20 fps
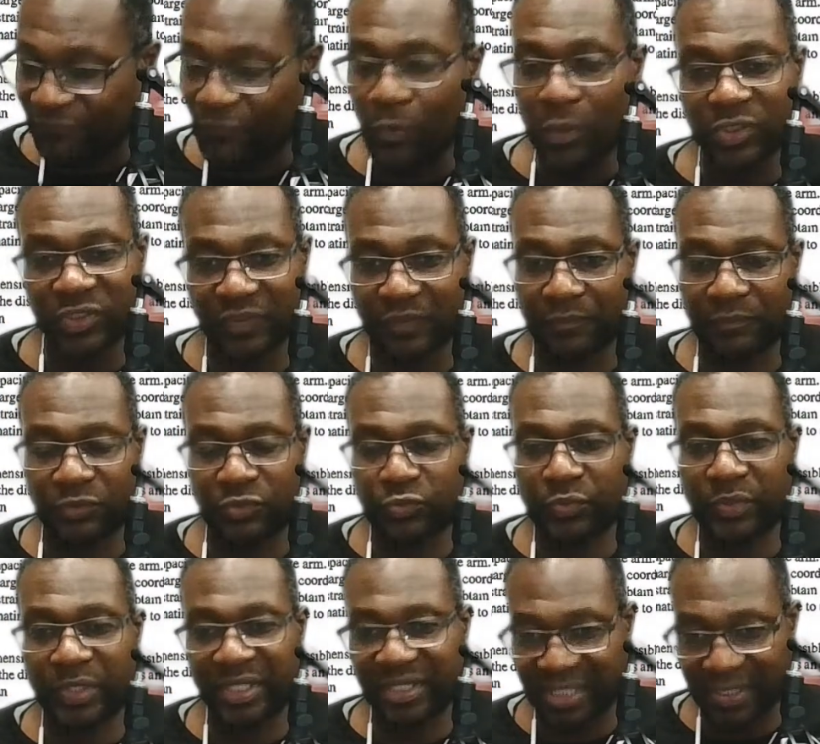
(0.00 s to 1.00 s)
force of
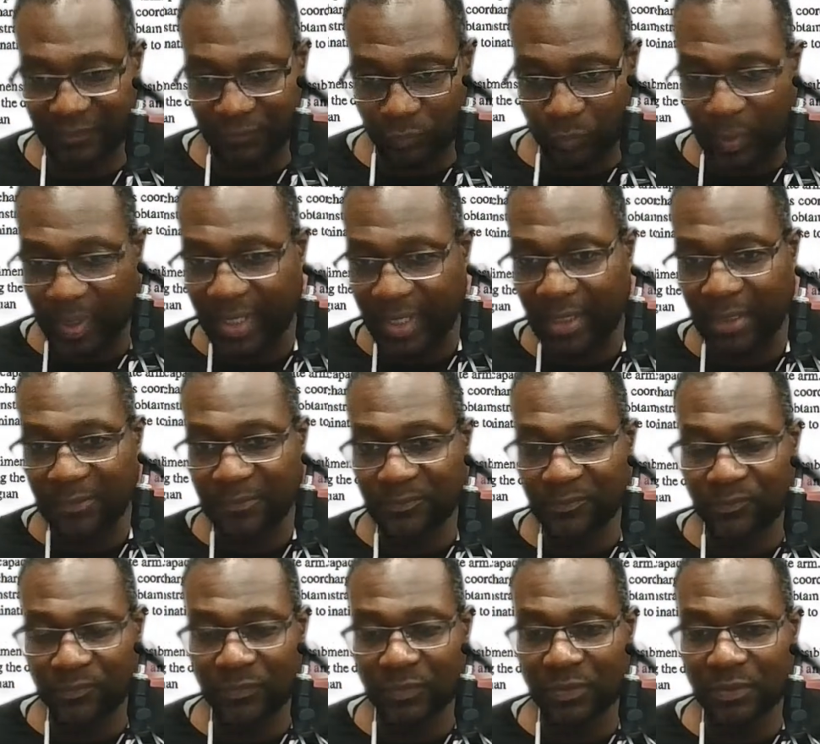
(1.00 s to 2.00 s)
constraint gives way
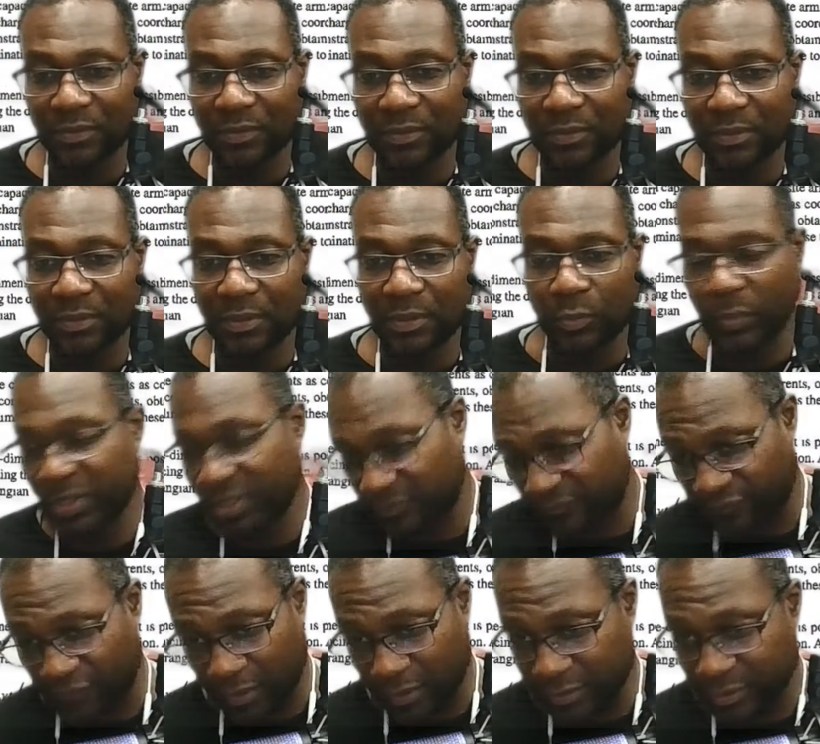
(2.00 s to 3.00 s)

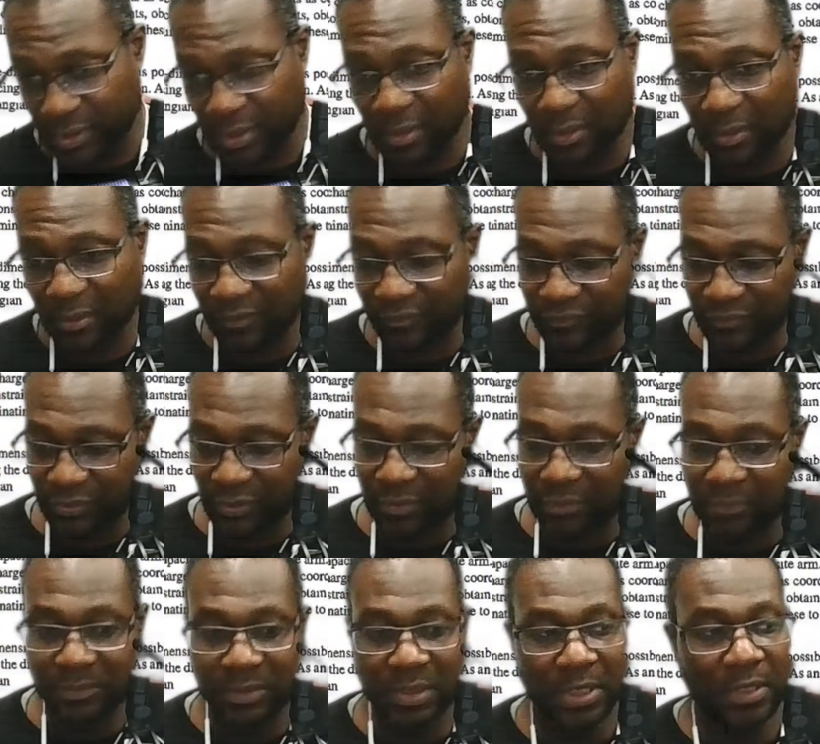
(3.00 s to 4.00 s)
when it falls off.
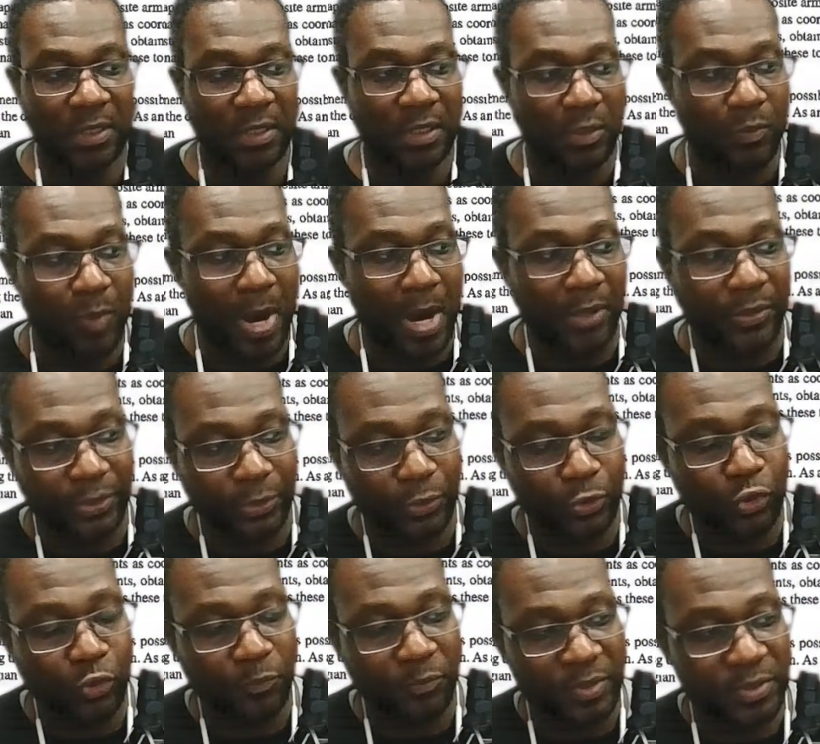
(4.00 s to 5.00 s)
So while
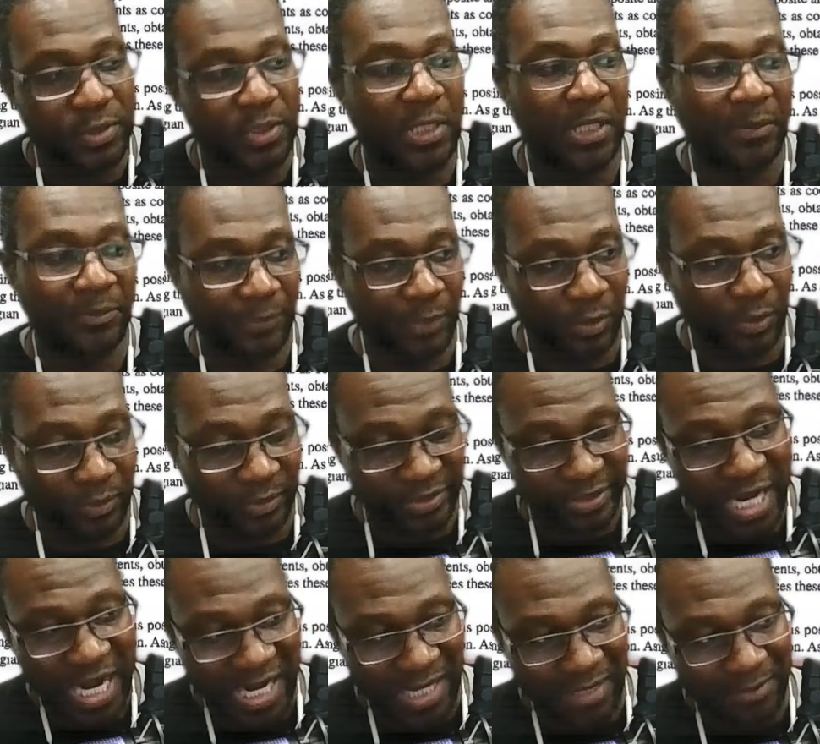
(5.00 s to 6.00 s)
the hoop is up
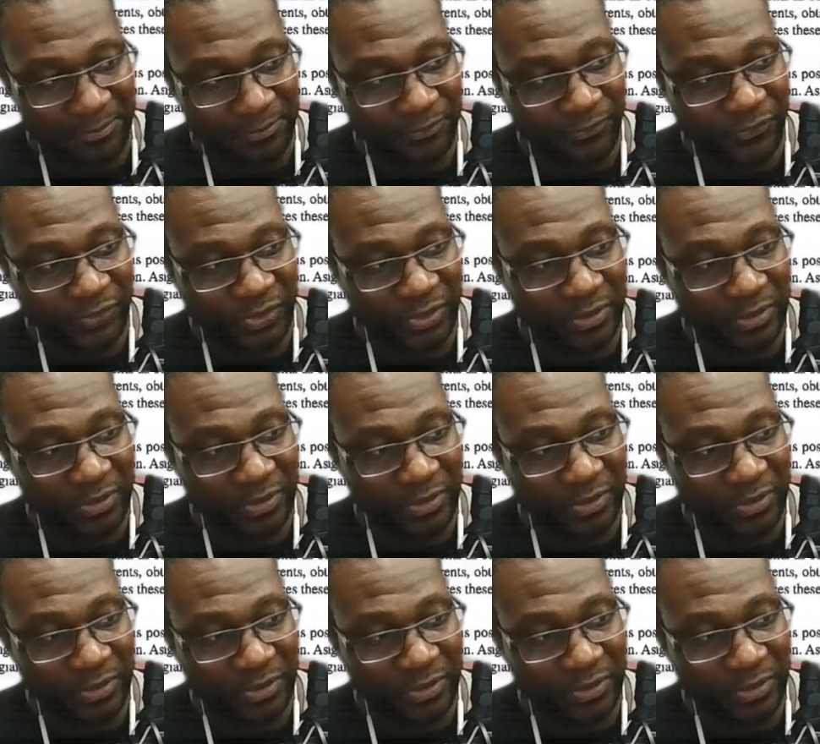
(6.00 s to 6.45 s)
on top,